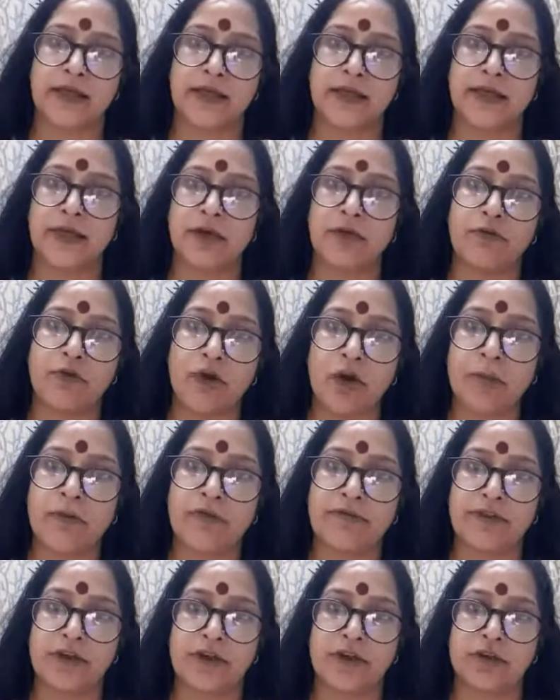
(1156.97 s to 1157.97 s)
in a form
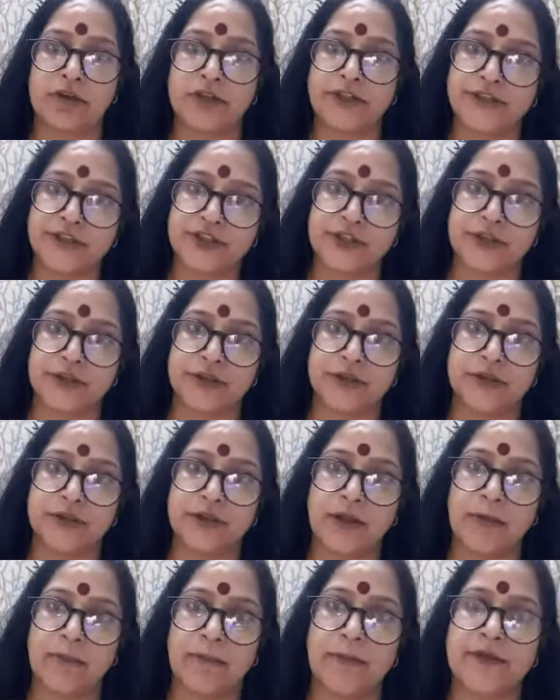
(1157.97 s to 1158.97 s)
of a question
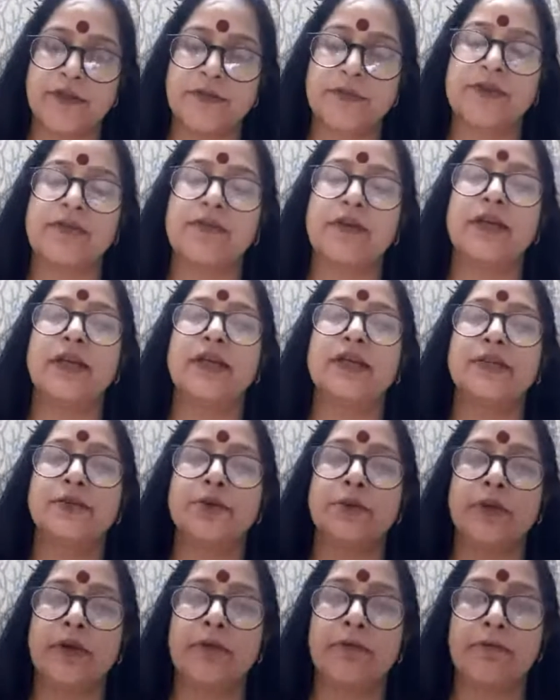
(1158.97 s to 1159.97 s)
must be released
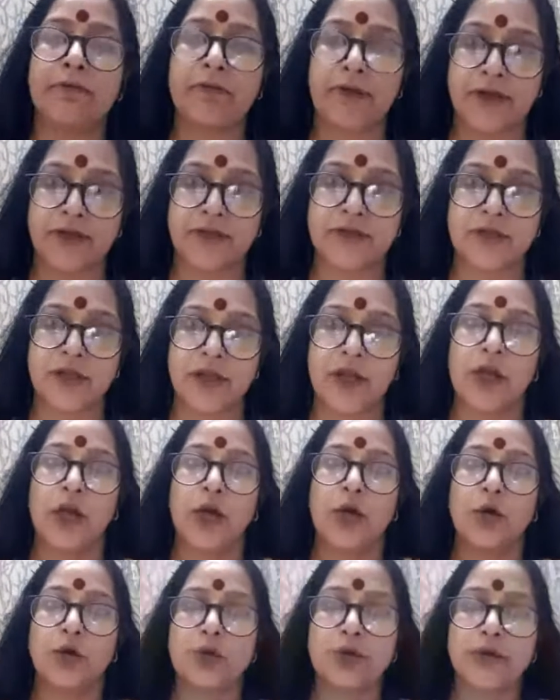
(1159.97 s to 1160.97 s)
to my friends
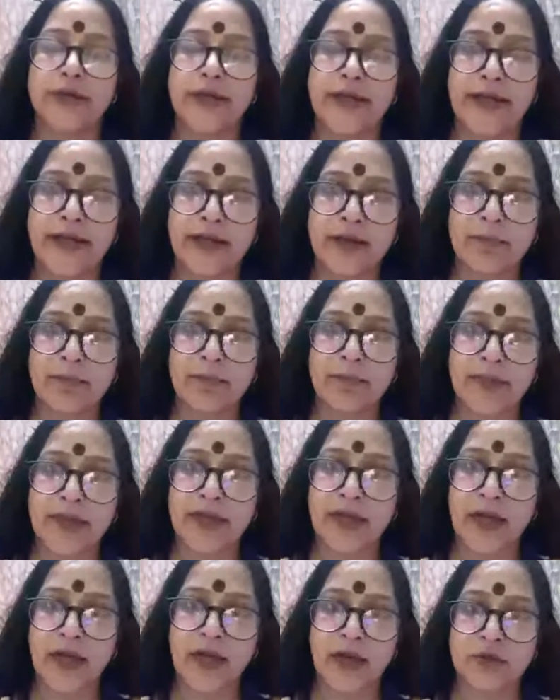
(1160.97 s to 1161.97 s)
who could help
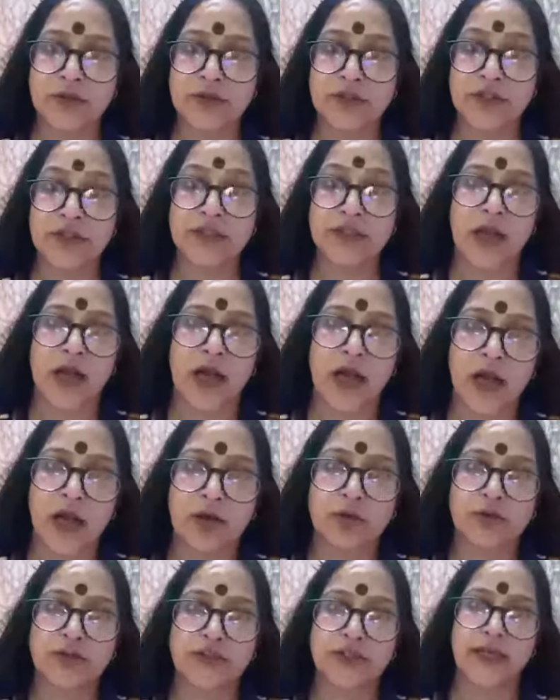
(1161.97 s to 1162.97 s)
me out that
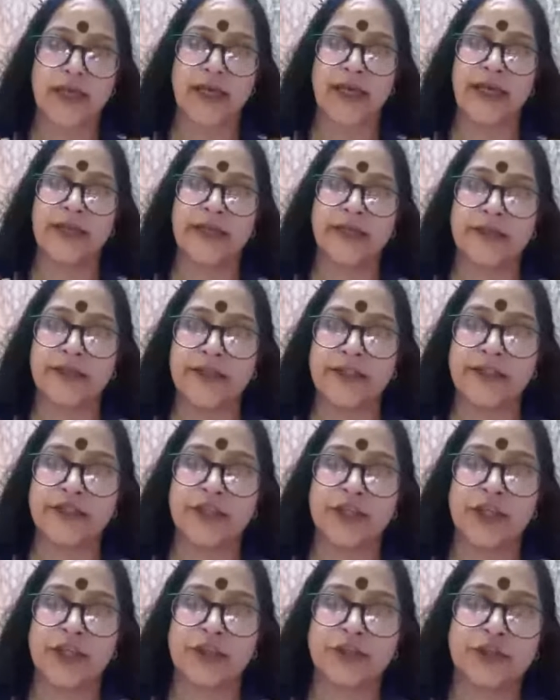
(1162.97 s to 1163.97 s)
how shall I reach
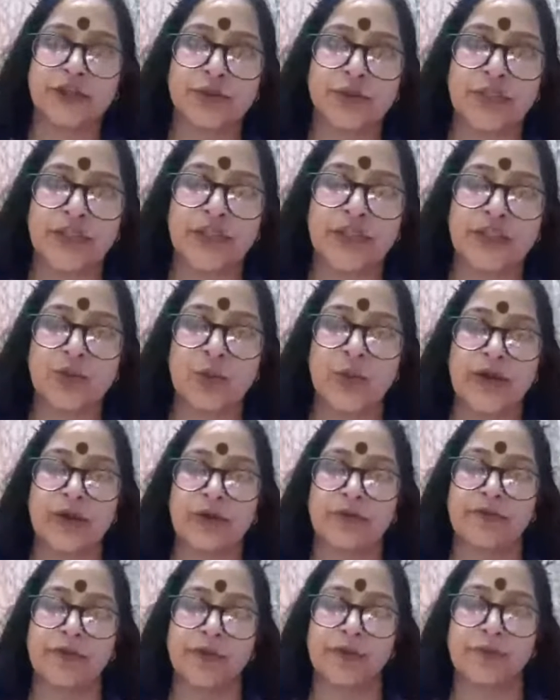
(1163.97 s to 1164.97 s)
to each one
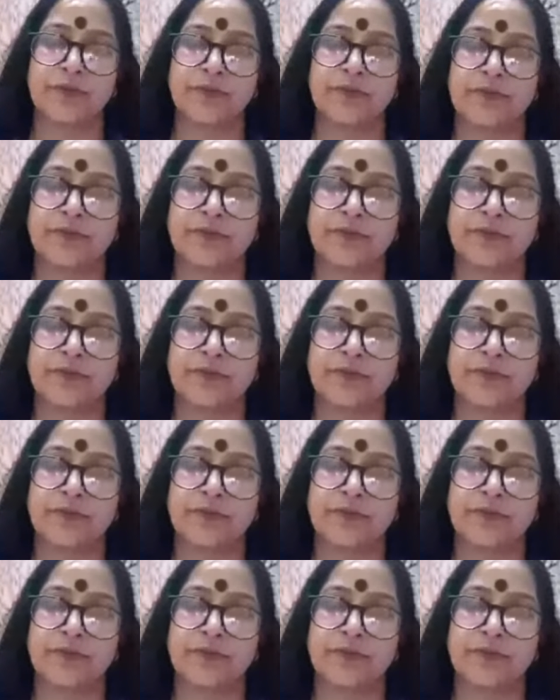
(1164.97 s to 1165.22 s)
of you?